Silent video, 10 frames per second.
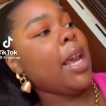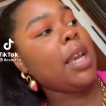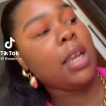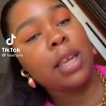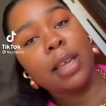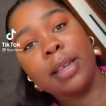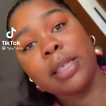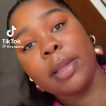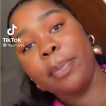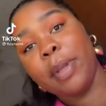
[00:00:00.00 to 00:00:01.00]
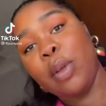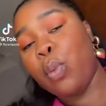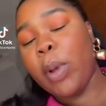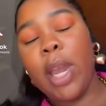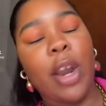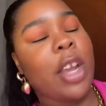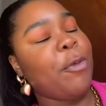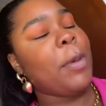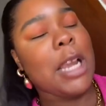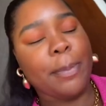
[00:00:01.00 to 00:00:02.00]
you used to be, not the person you
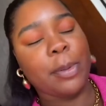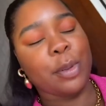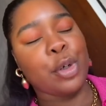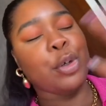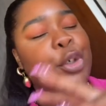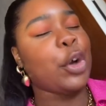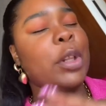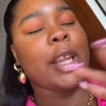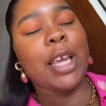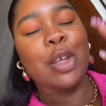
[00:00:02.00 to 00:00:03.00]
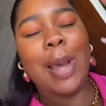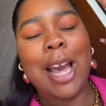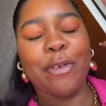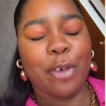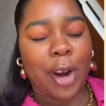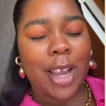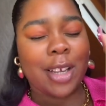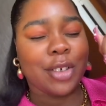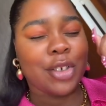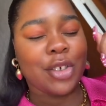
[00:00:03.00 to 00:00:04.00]
are now. And a lot of times
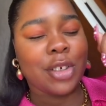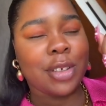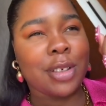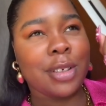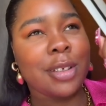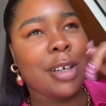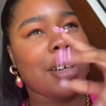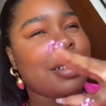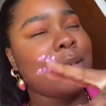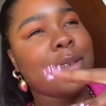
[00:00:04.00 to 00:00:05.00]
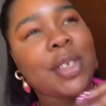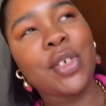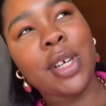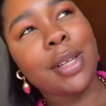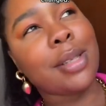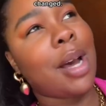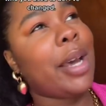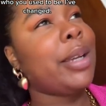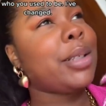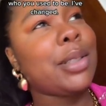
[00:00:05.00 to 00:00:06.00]
they can resent you for that or they
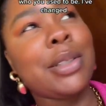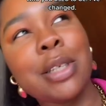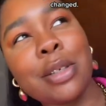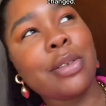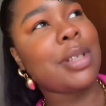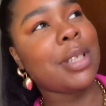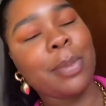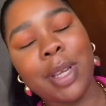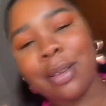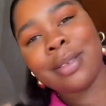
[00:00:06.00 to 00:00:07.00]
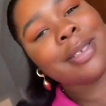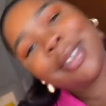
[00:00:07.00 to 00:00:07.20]
can see you doing big